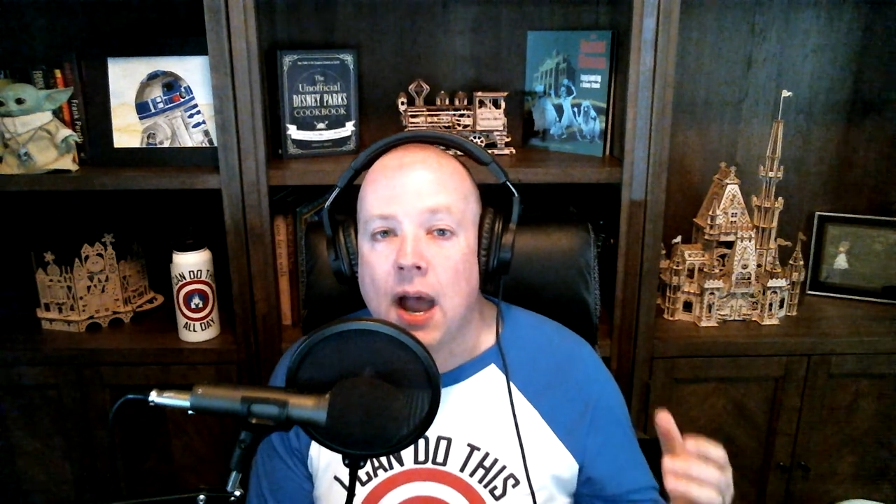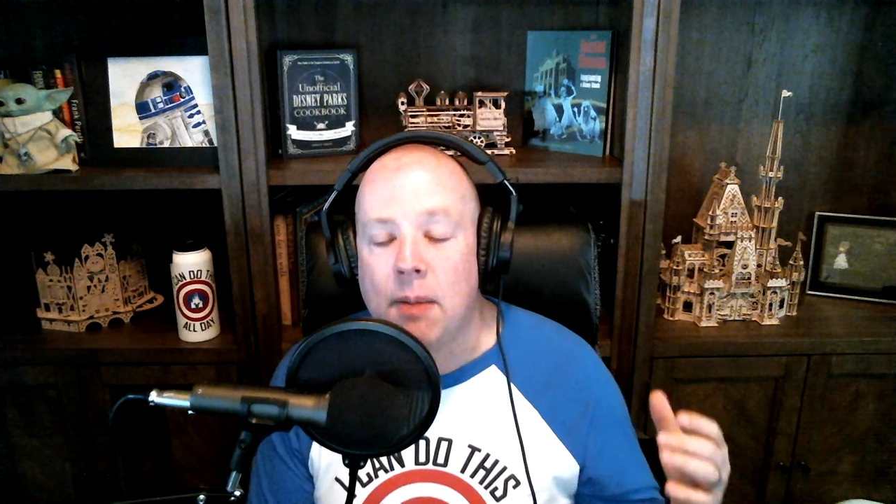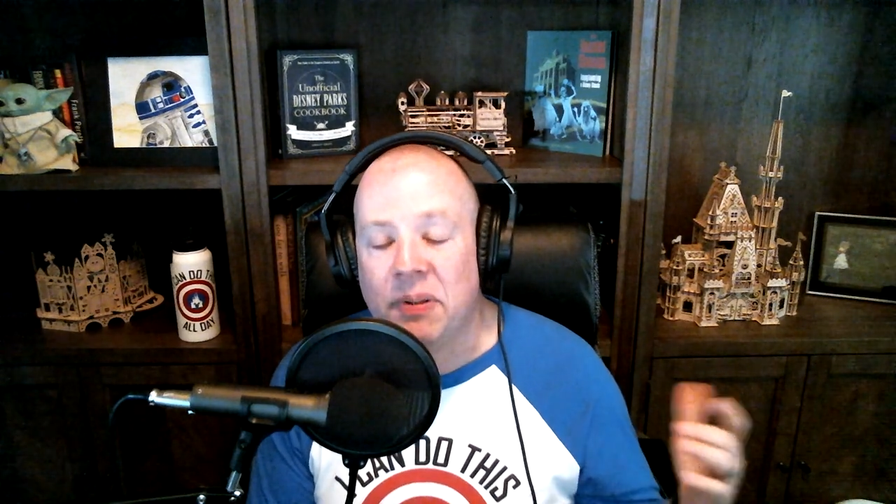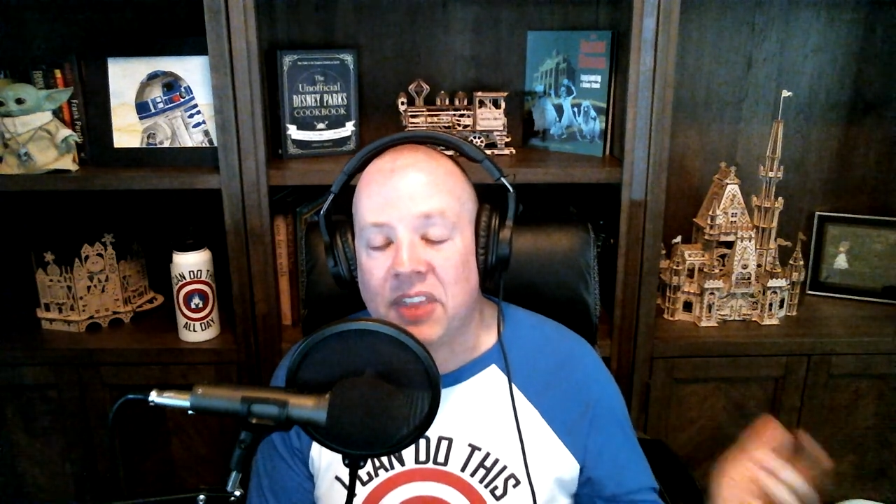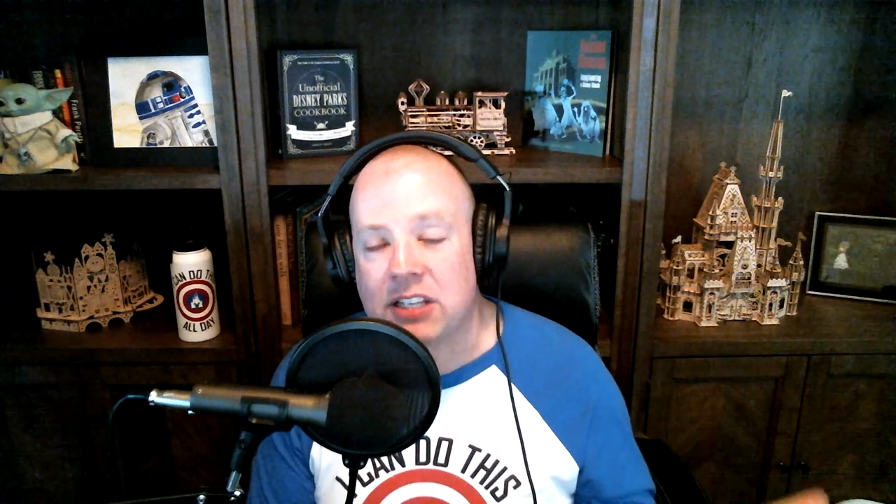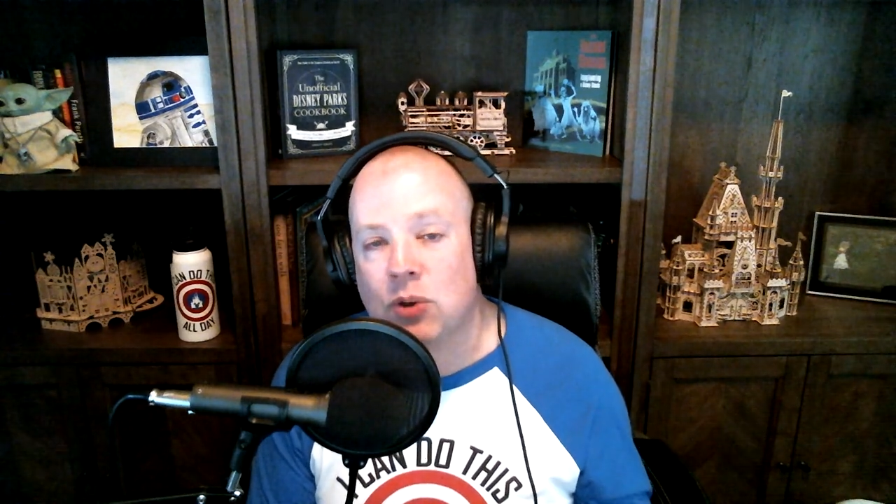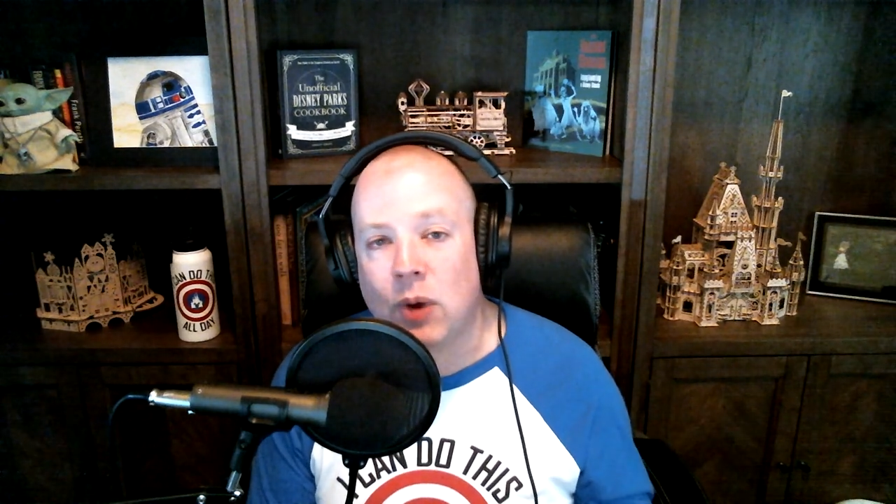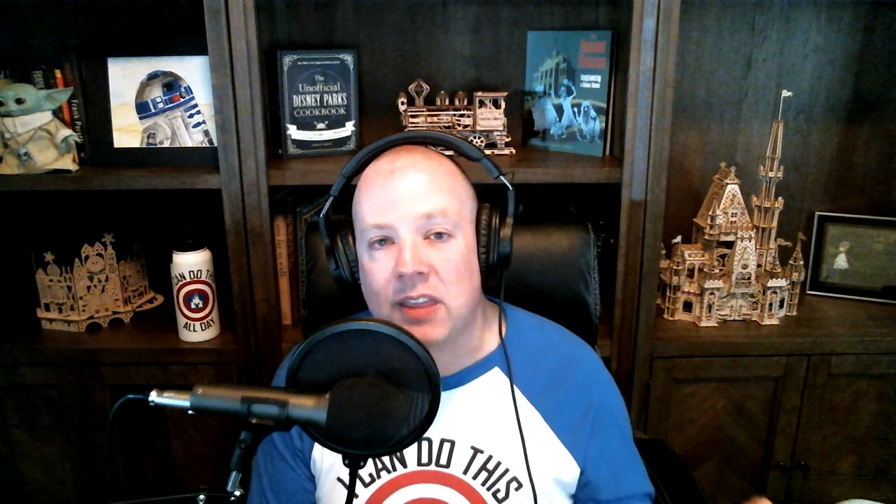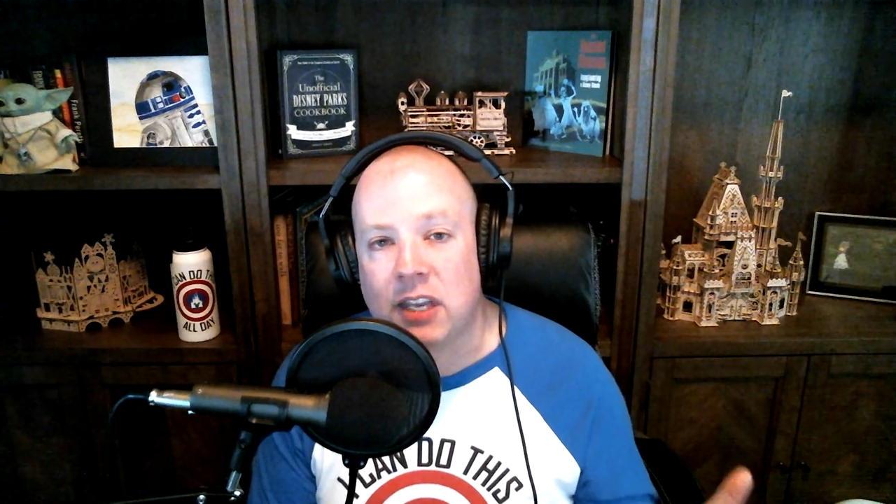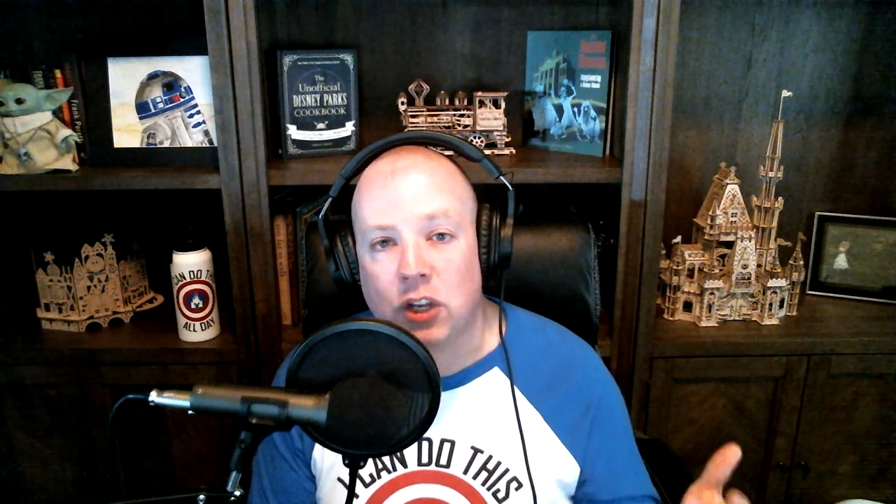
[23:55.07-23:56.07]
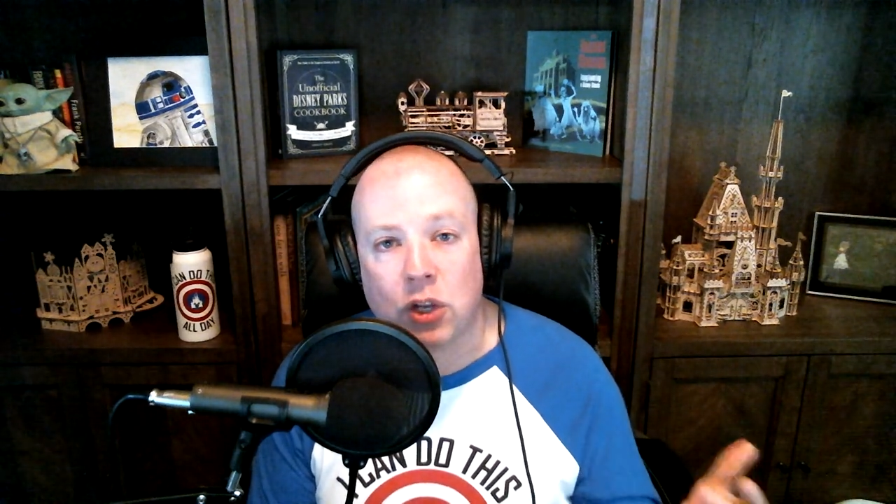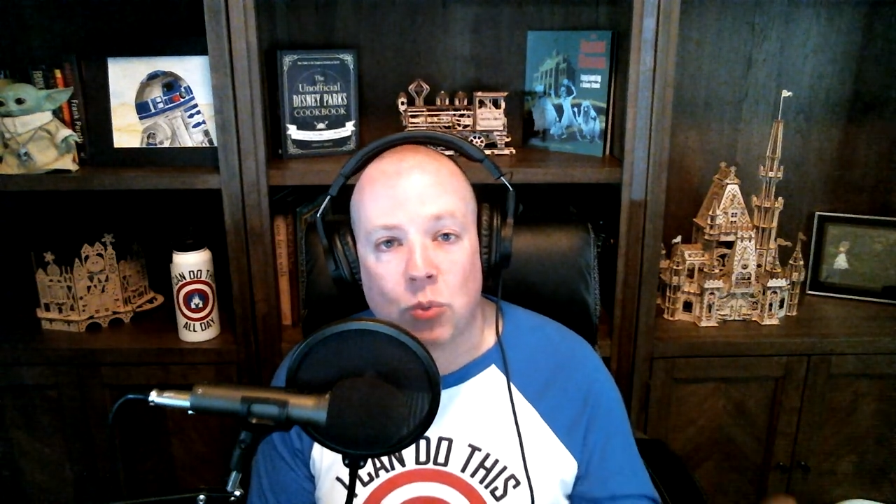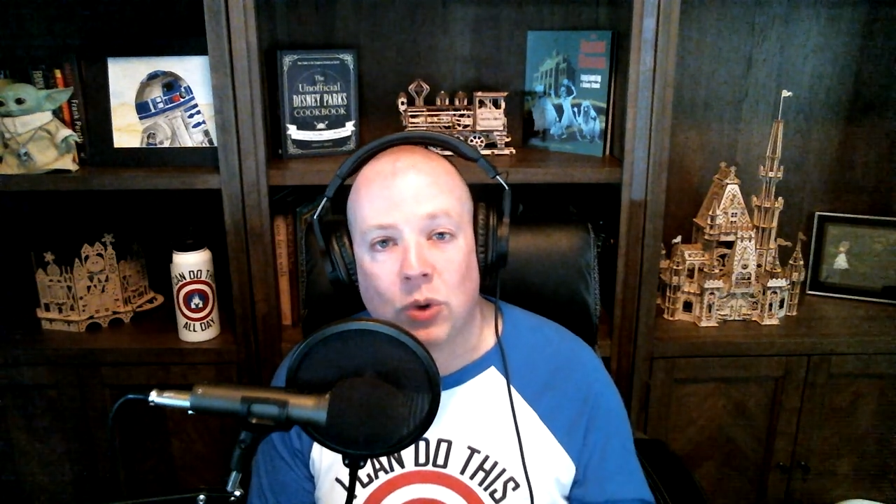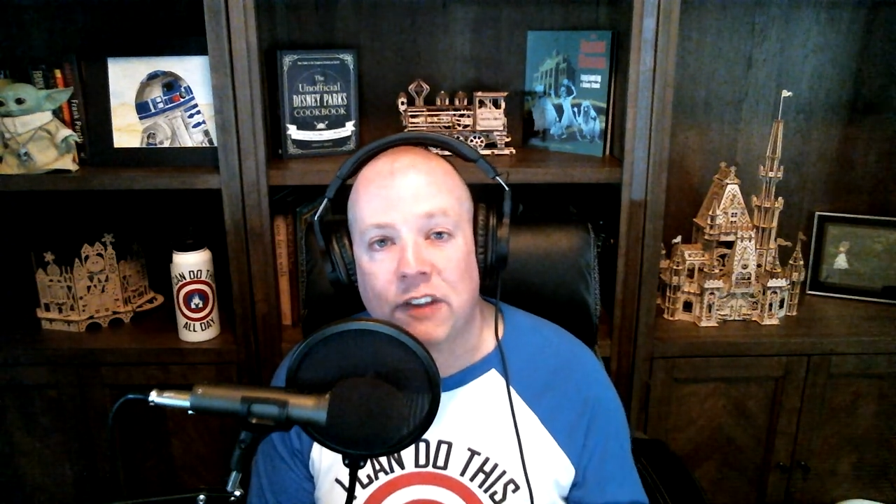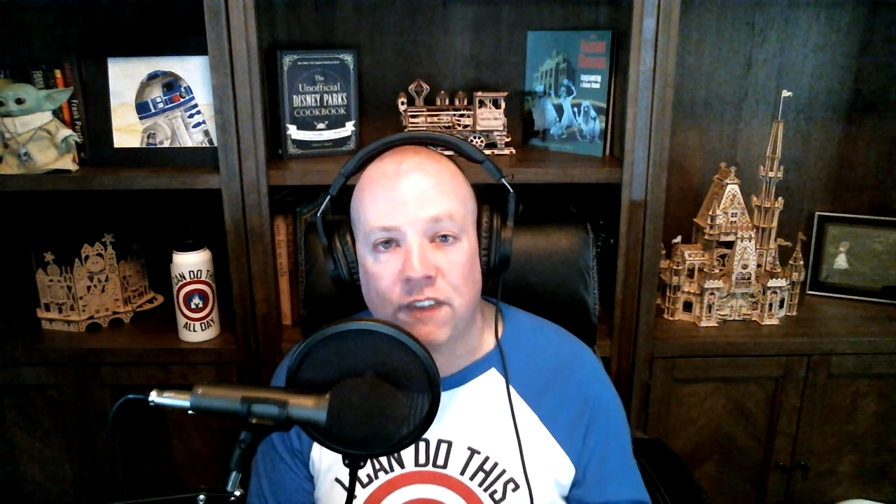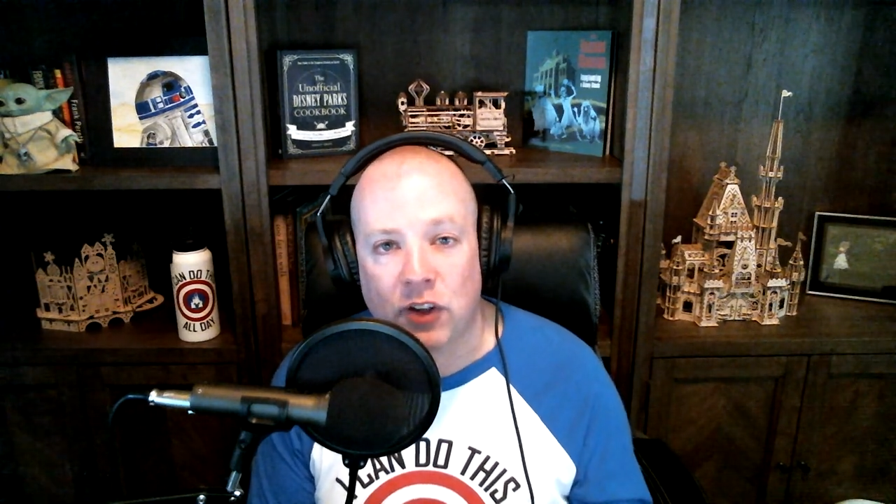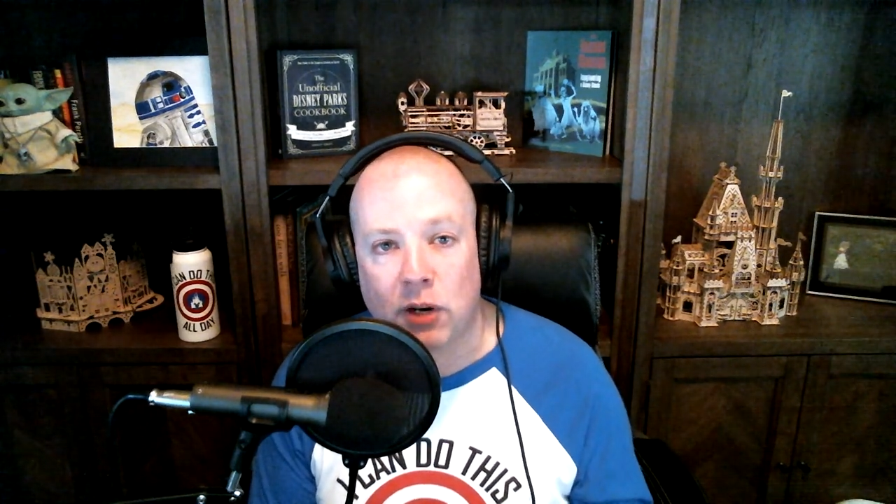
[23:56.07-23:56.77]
But that's a way then you can refill